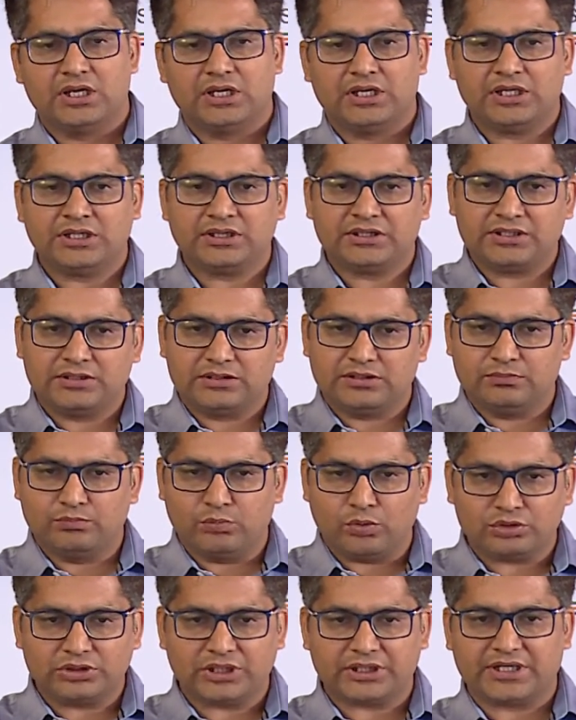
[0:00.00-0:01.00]
in
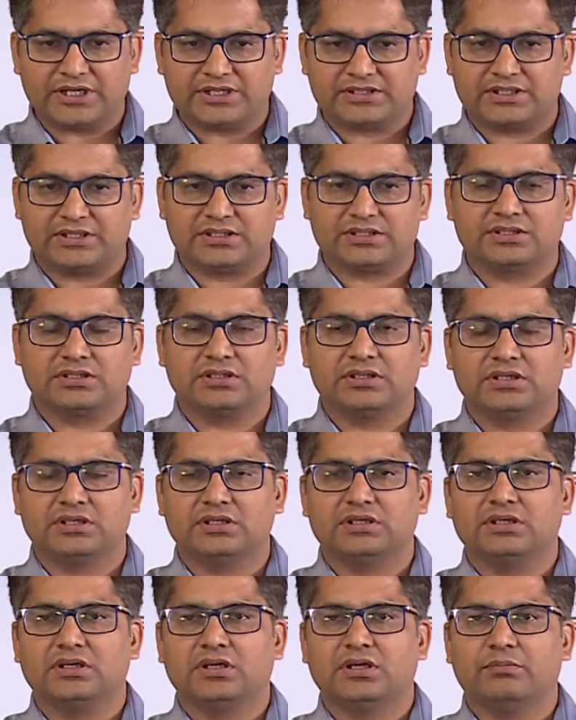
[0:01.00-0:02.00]
both the cases,
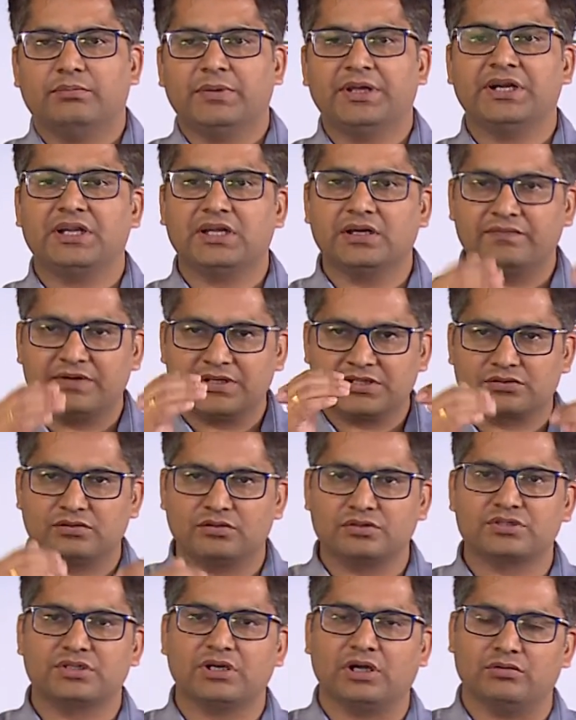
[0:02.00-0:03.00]
my recoveries
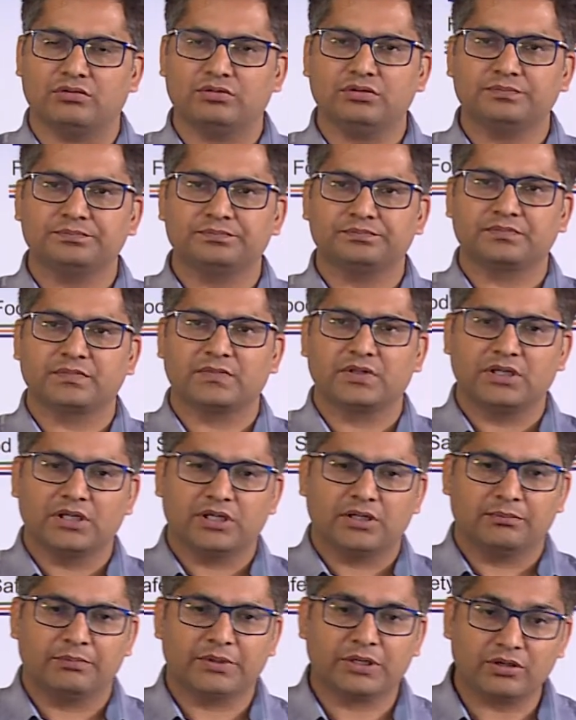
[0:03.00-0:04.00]
goes down
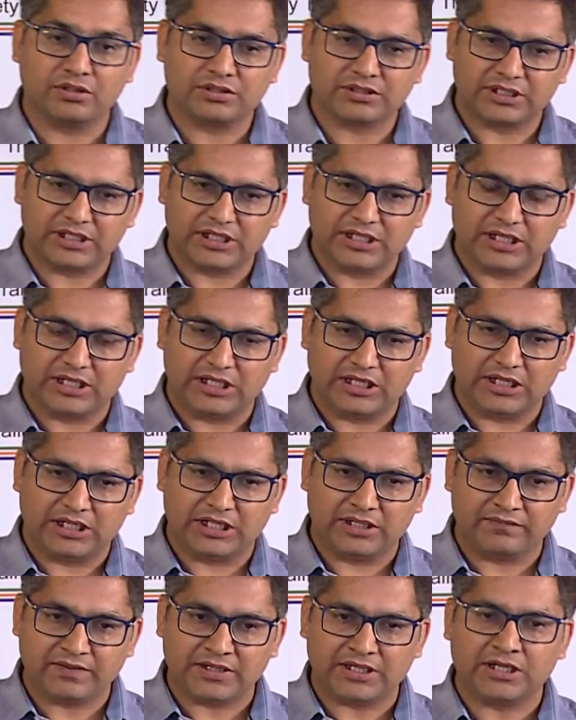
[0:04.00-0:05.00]
because
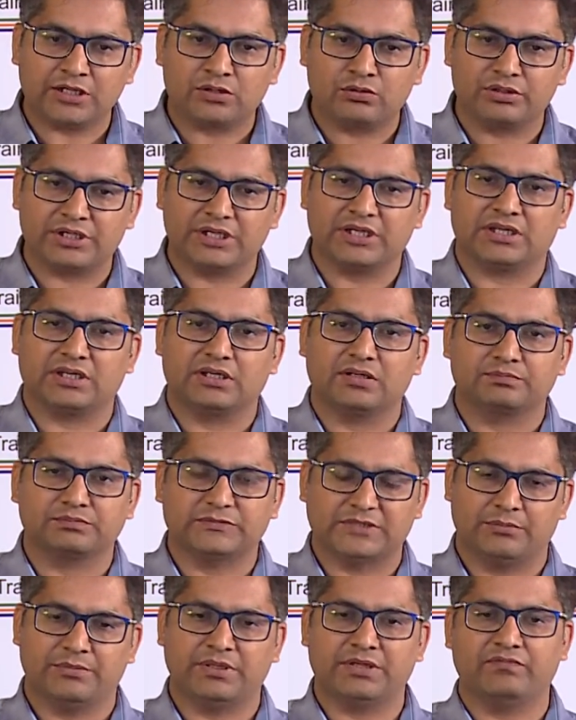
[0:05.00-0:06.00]
even in cooking,
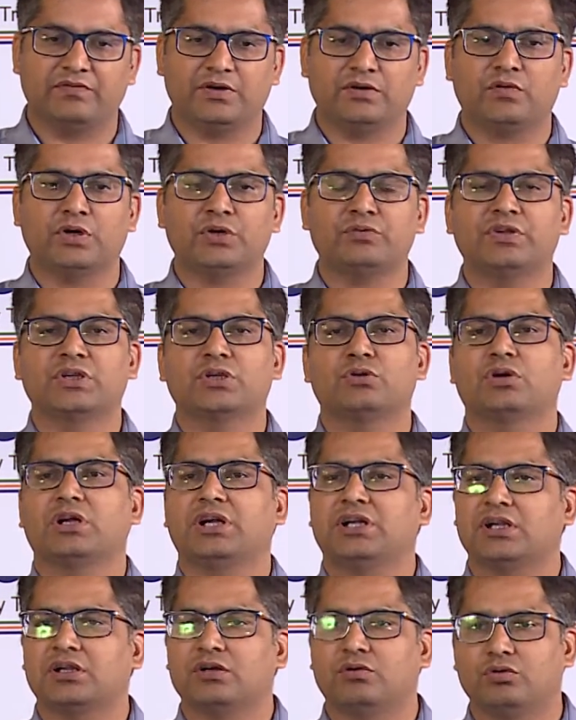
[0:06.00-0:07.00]
what we cook
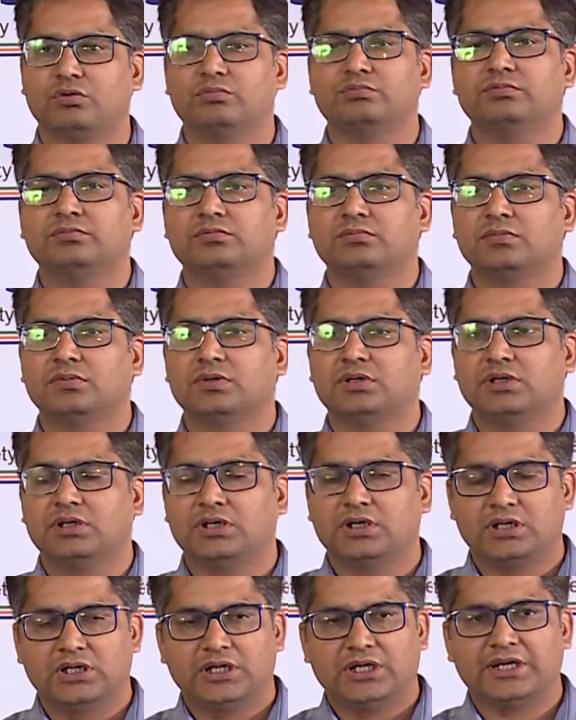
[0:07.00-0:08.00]
at our home,
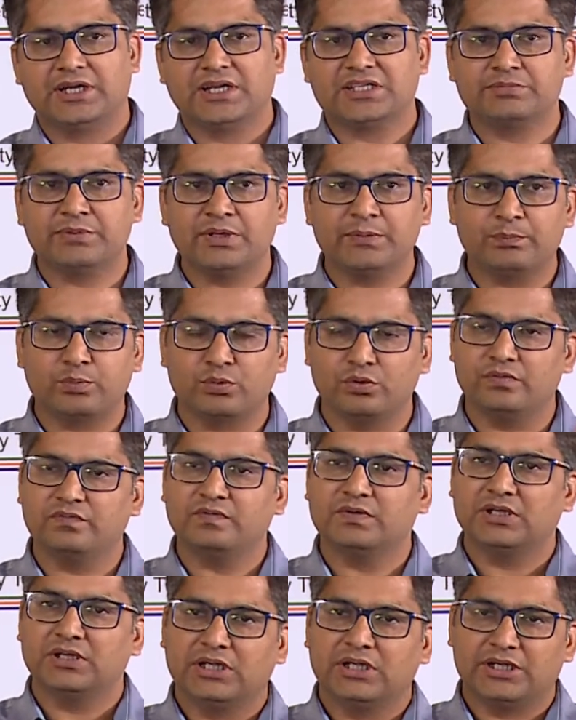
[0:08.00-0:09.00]
it has been proved
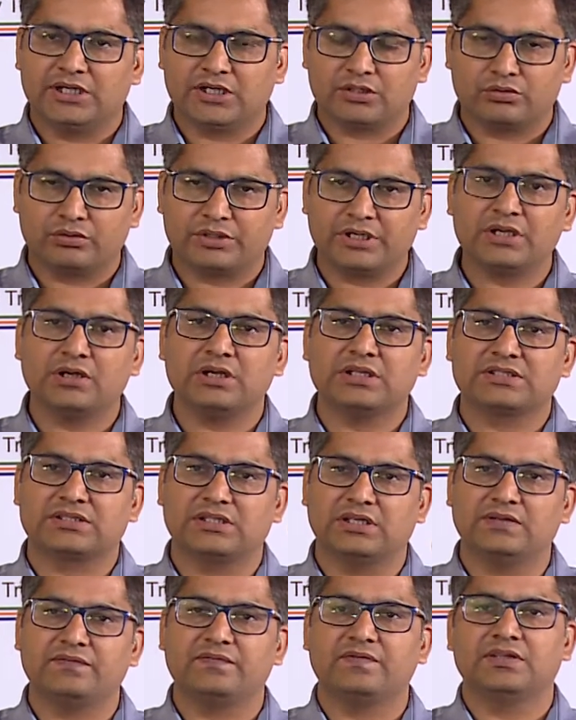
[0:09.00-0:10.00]
in the cooking
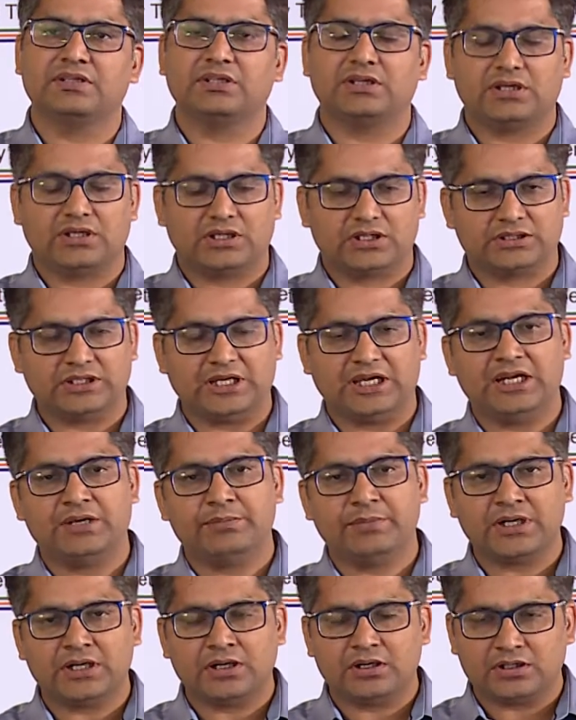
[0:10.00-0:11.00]
itself, the
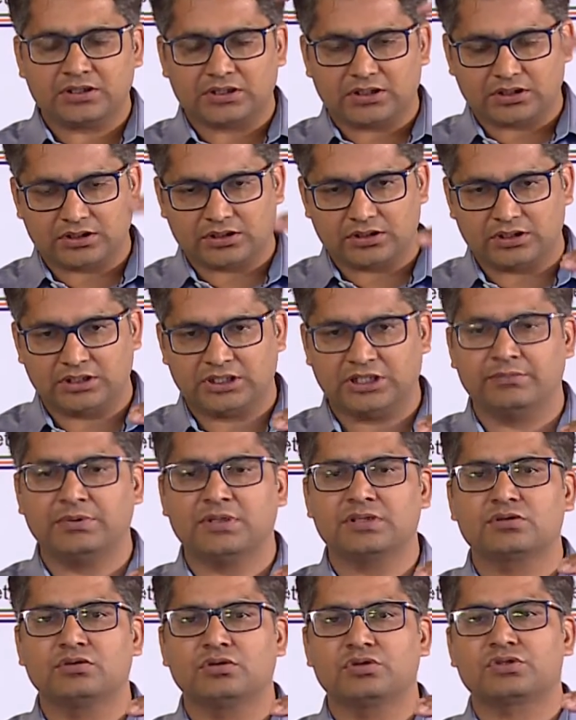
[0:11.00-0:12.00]
element
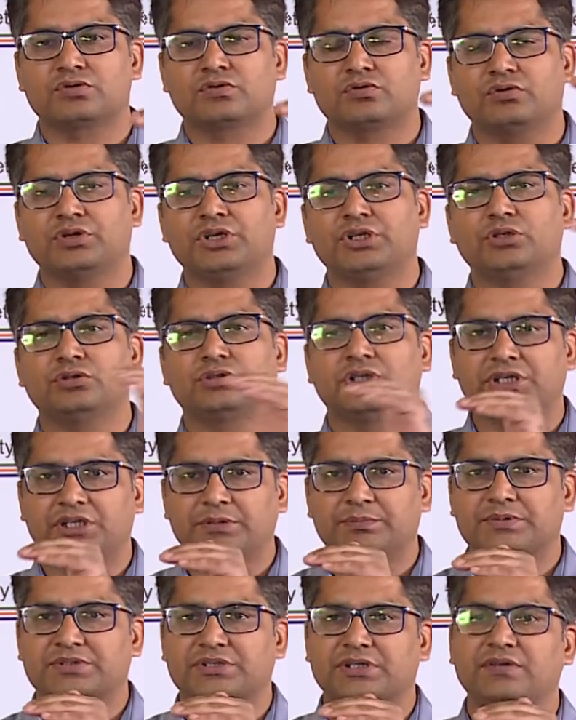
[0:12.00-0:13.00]
levels goes 20 to
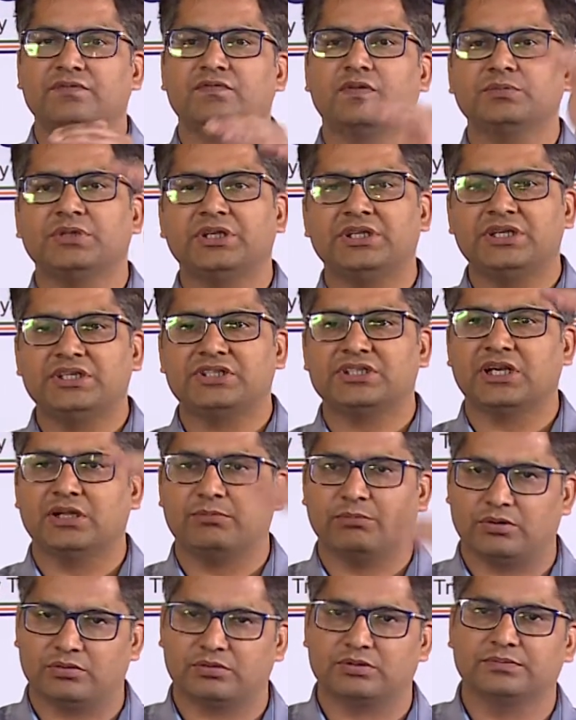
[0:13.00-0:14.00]
30% from the initial
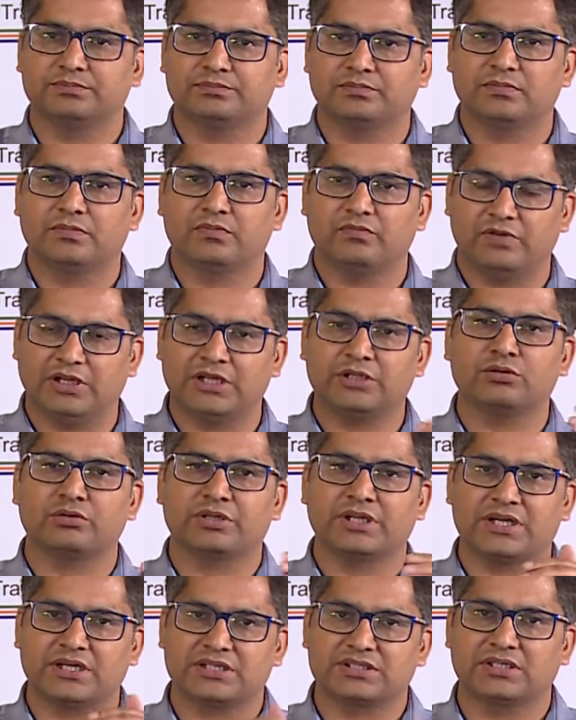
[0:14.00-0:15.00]
amount while
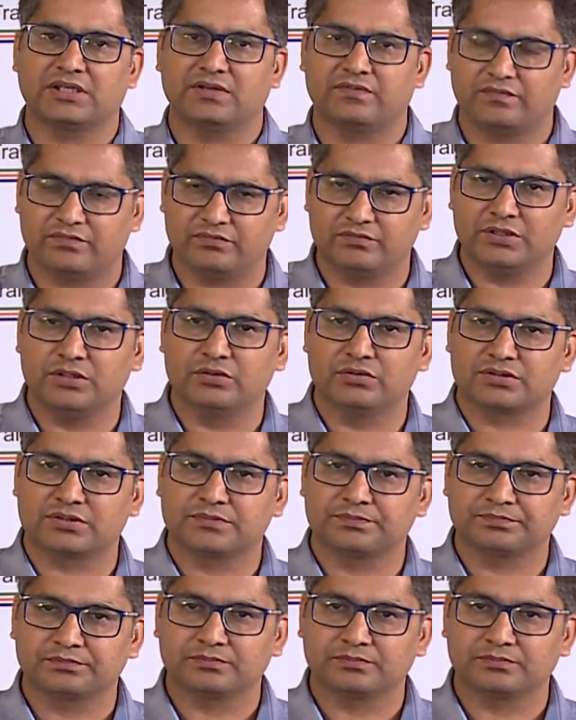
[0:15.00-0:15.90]
cooking itself we lose.